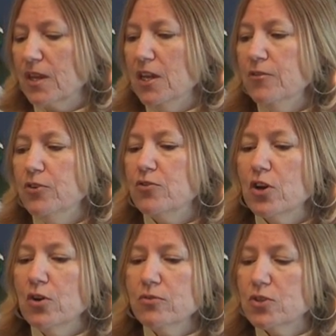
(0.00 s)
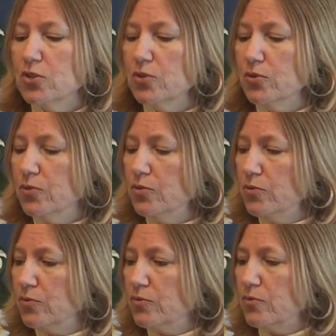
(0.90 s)
if you go to,
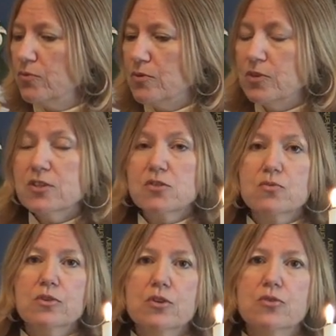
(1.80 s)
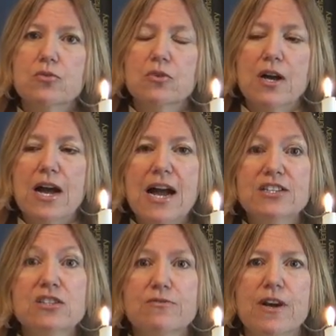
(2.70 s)
this is really cool, I
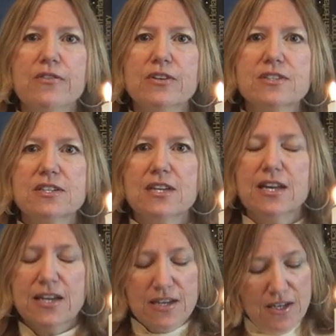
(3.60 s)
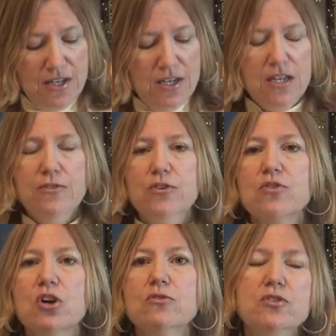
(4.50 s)
just found this today. If you
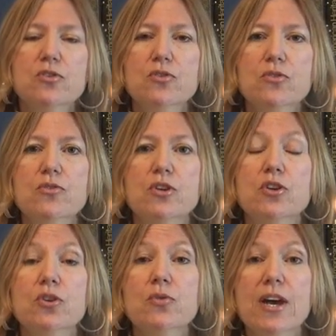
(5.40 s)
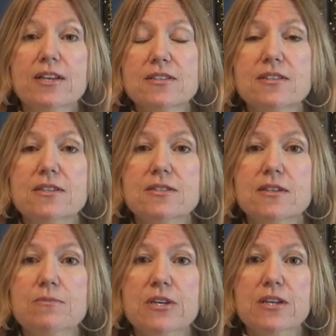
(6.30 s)
go to the
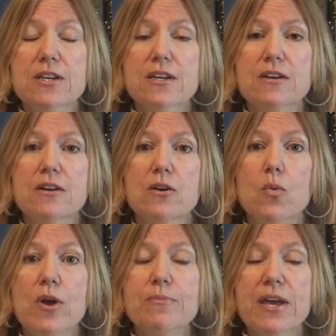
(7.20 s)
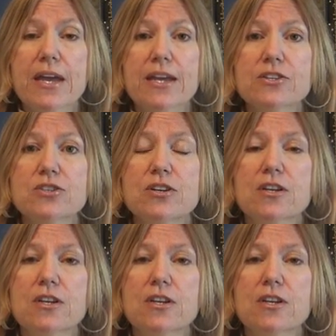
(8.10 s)
USCCB webpage,